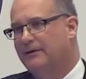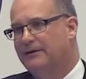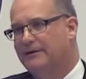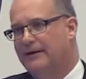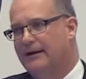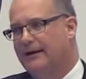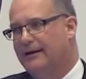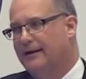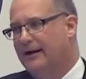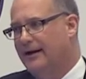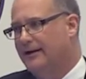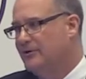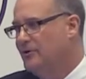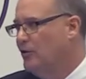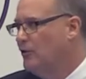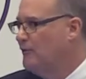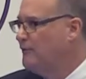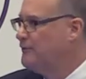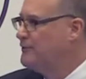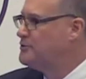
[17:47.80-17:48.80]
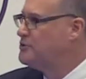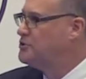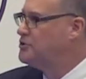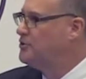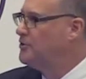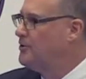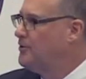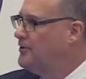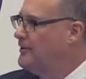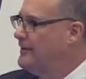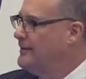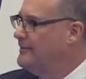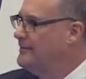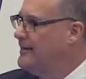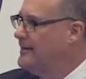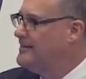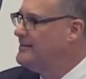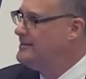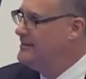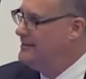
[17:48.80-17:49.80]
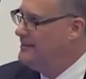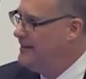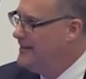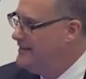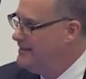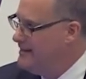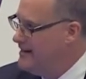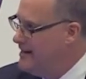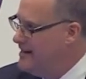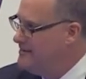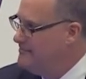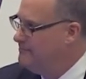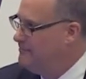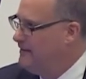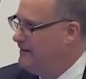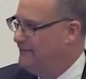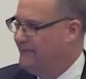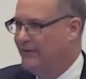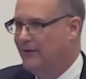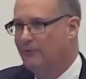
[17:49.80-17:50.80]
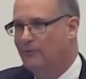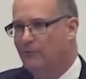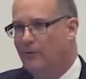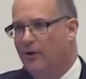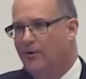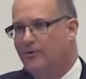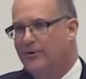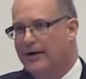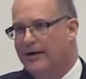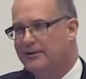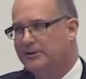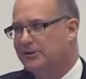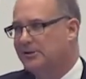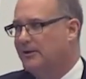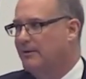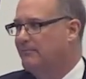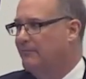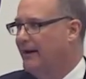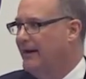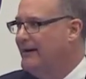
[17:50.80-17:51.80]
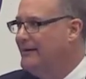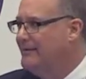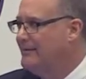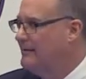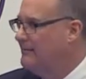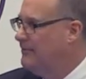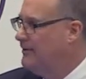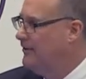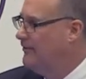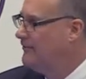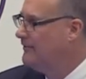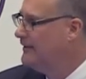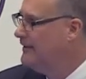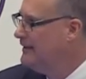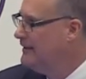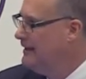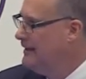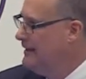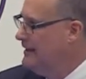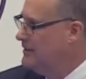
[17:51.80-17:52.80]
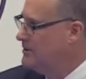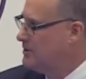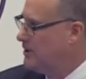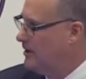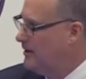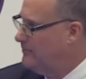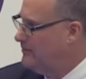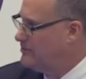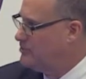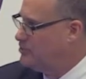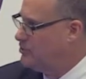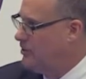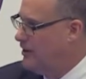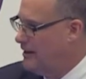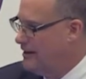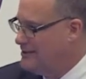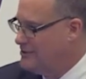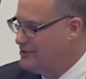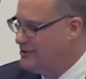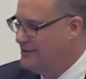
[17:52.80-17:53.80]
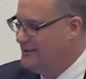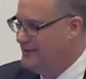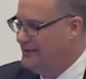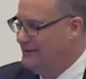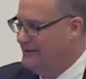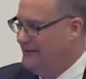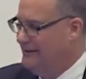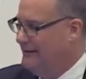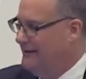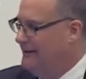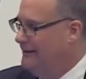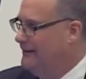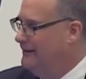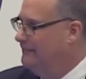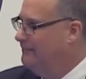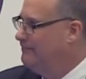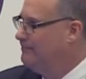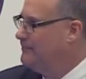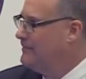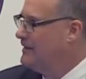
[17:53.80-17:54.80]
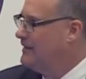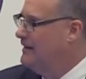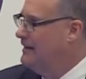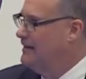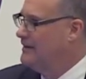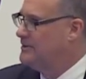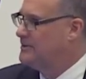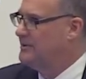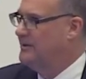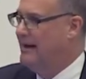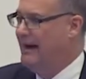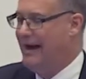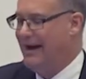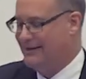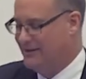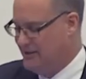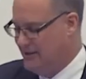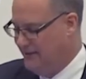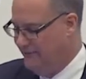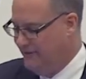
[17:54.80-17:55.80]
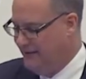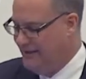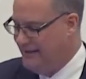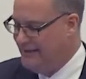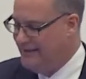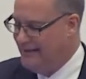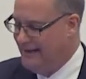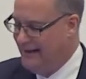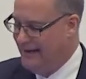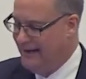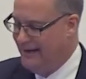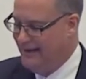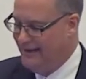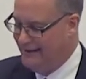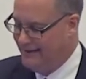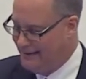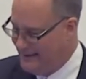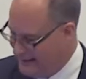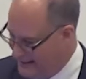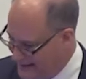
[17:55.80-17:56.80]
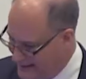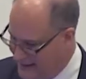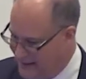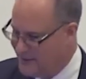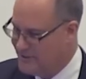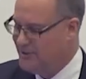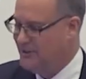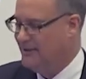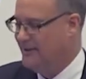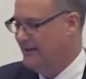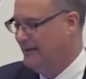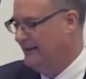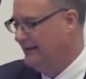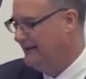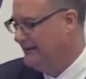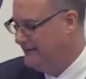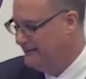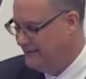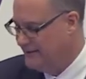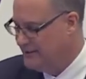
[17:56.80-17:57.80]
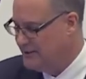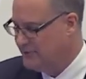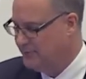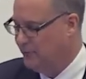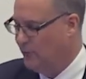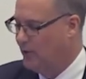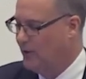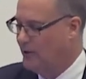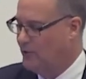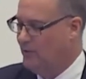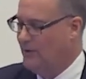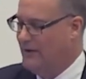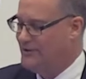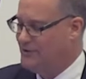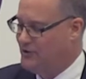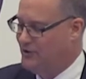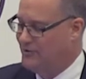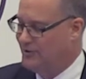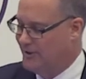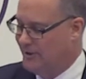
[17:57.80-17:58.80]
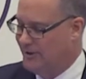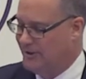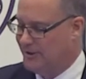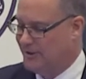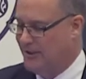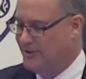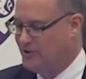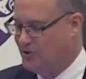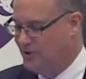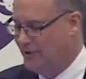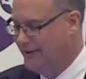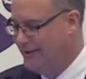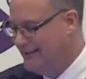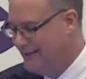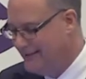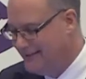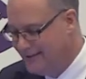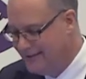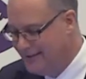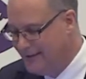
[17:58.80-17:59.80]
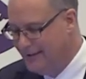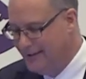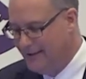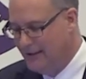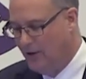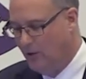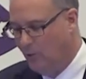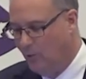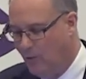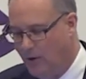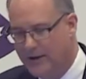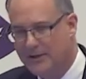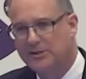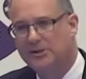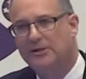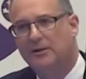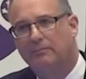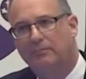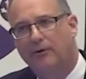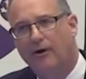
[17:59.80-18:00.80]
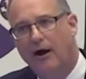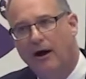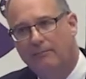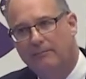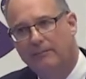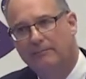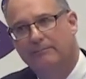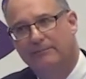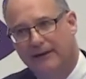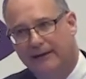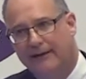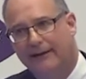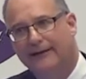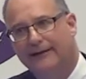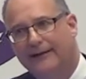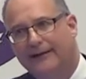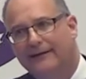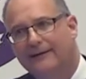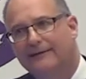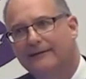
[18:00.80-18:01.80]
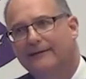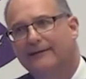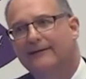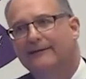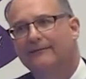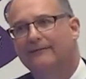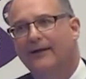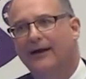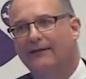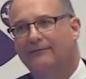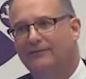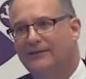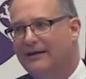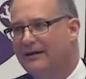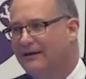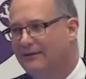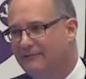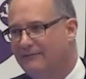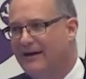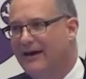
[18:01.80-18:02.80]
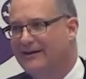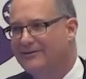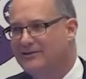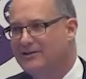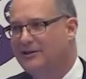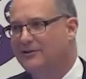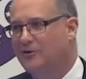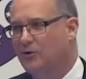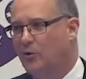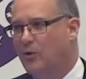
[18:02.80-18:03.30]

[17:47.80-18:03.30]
but I, I know for sure in nineteen eighty-eight, Buffett wrote at some length about his arbitrage um, activity, and he articulated these four questions. And essentially, it, you know, what is the probability that the event in